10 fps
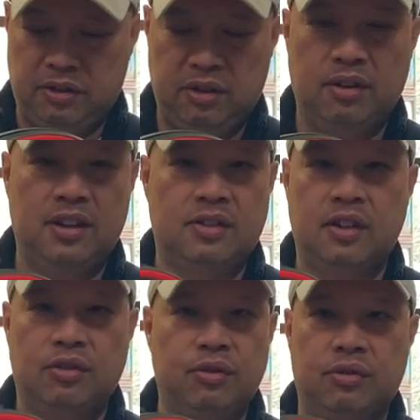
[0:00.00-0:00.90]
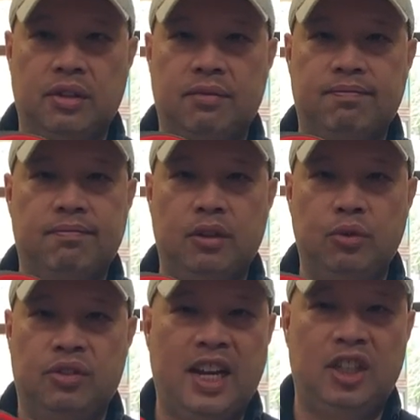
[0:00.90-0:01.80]
you know, these things usually
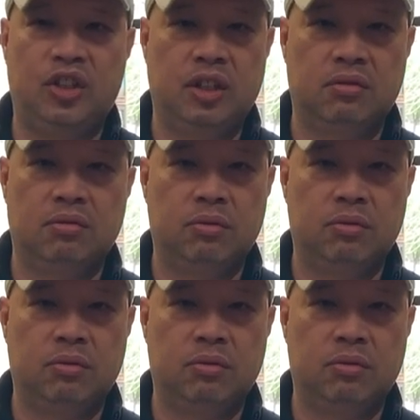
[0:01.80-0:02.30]
lose tension